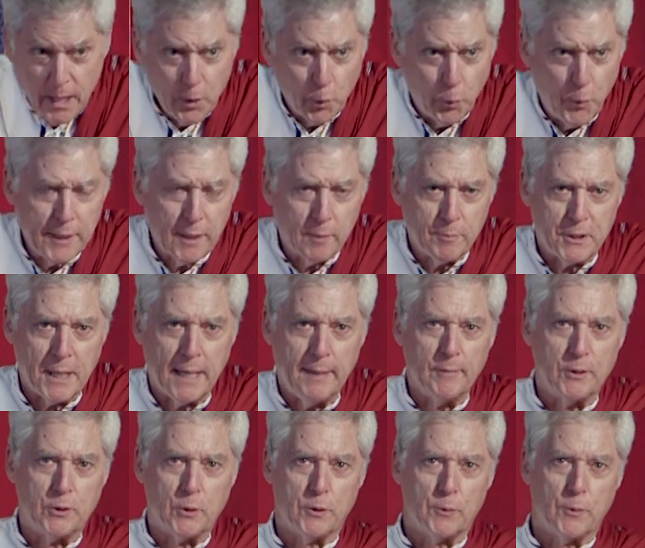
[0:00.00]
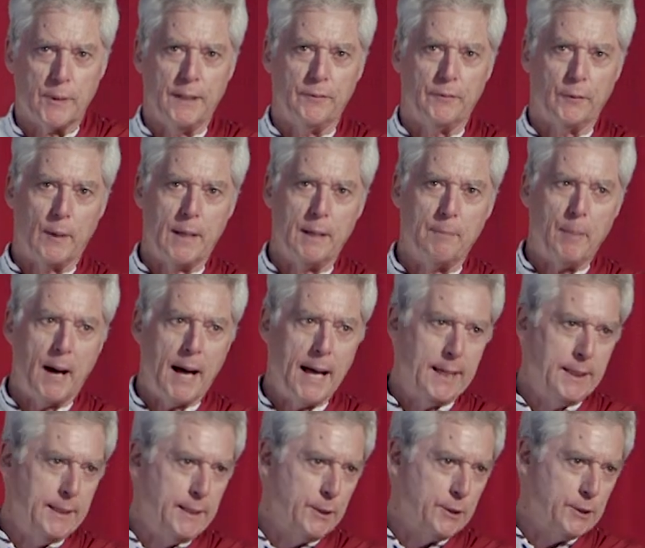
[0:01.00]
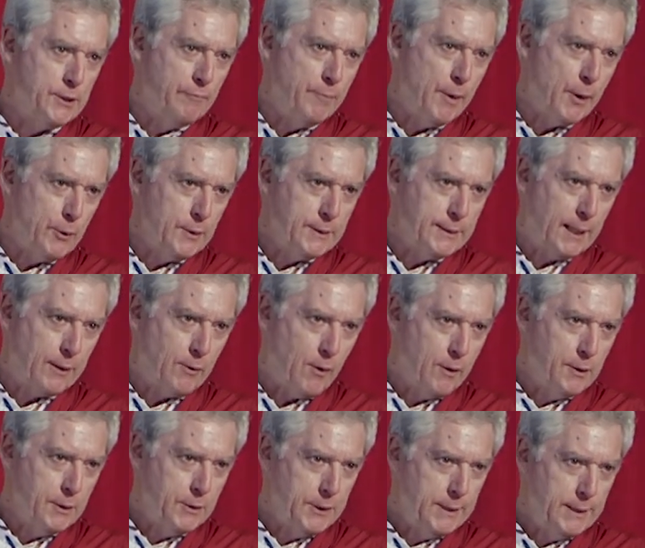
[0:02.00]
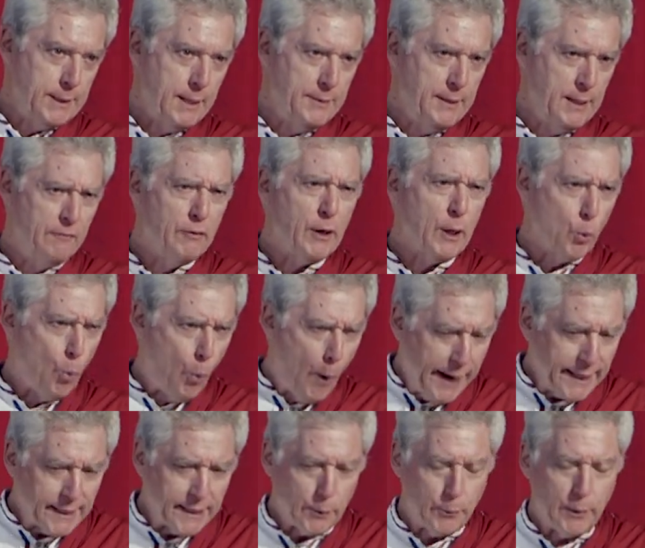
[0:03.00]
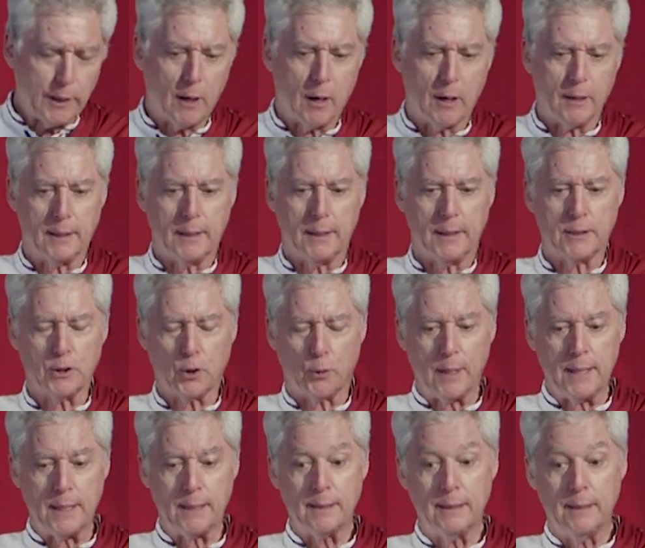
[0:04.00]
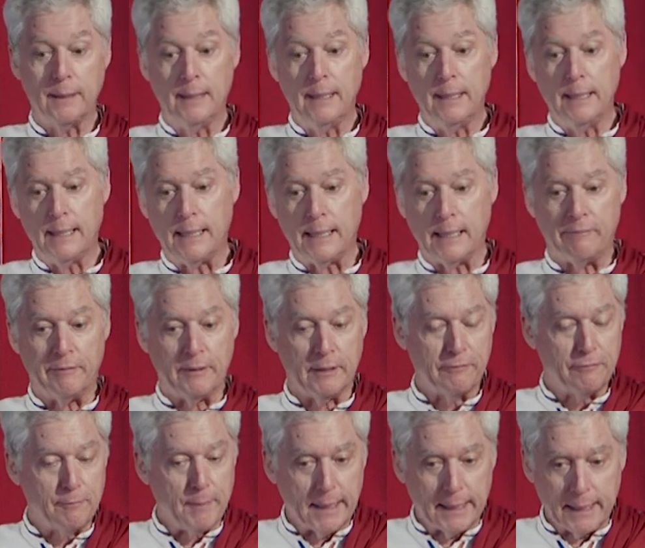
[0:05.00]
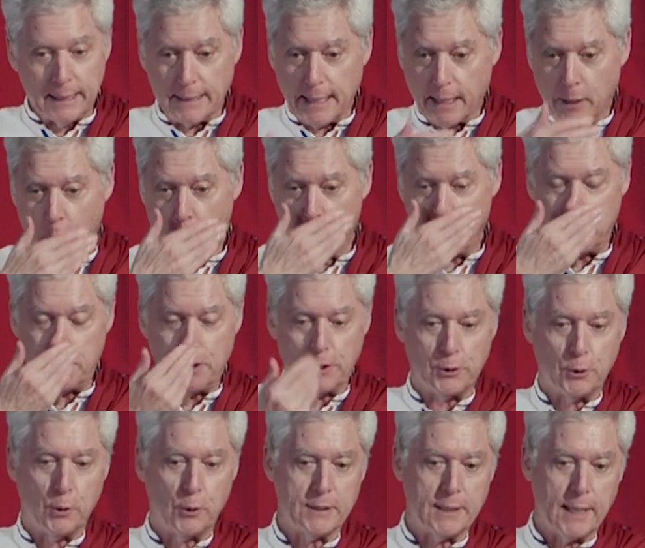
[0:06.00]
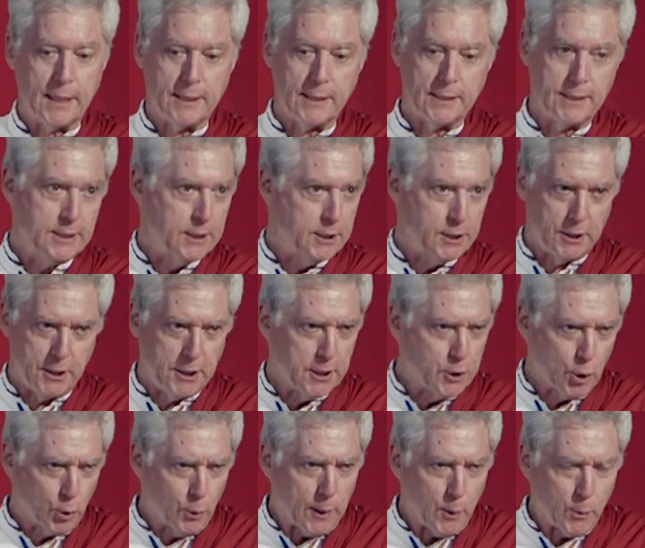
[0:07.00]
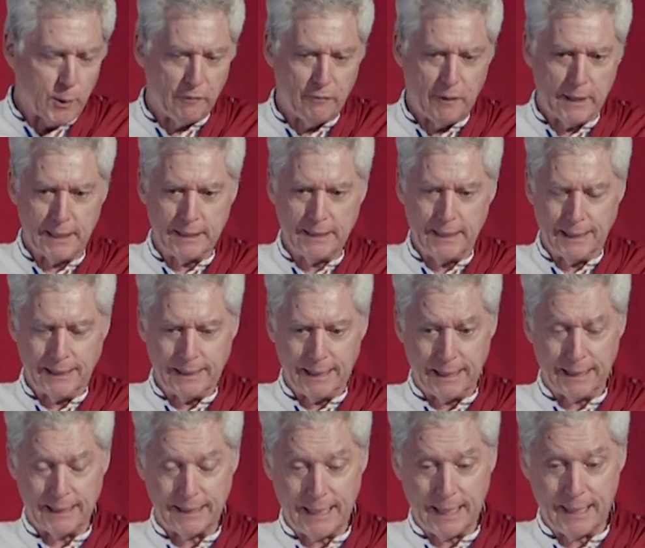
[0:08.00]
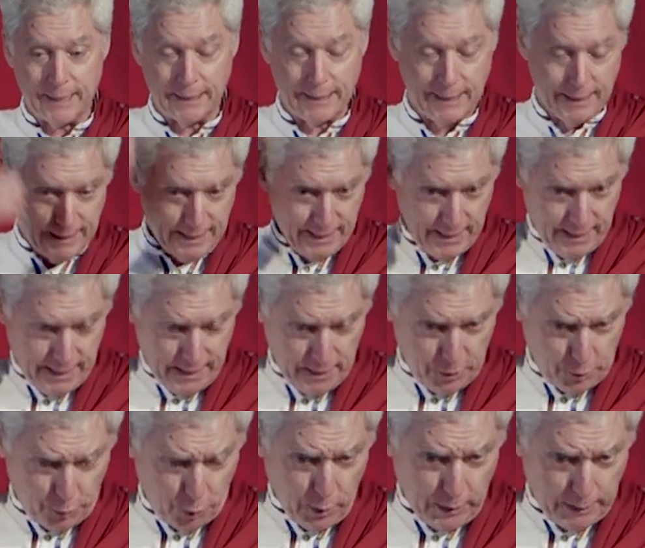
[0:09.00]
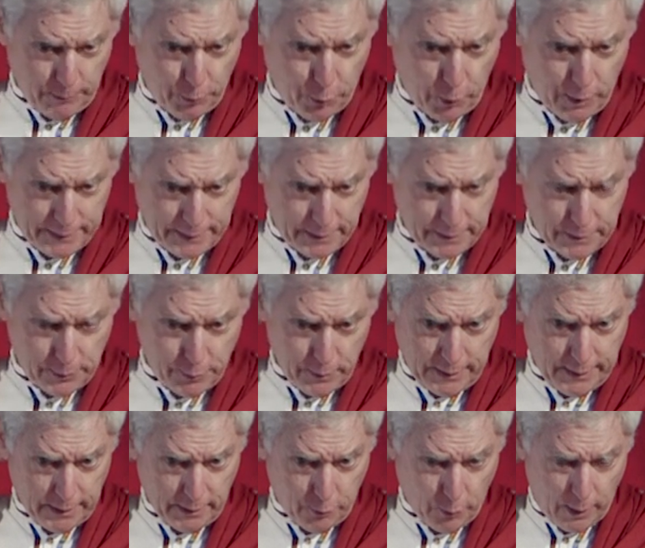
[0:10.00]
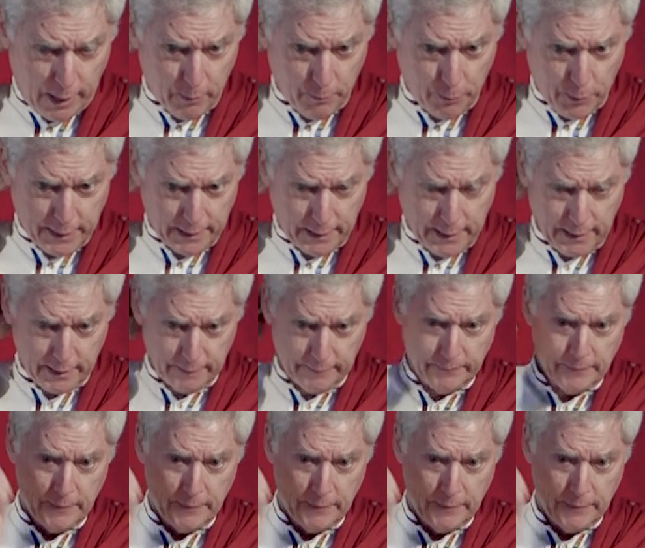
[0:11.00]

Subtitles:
William James was one of the great pioneers of modern psychology, I think very widely regarded as great, even if many psychologists and neuroscientists disagree with various things he has said. Truly brilliant, really groundbreaking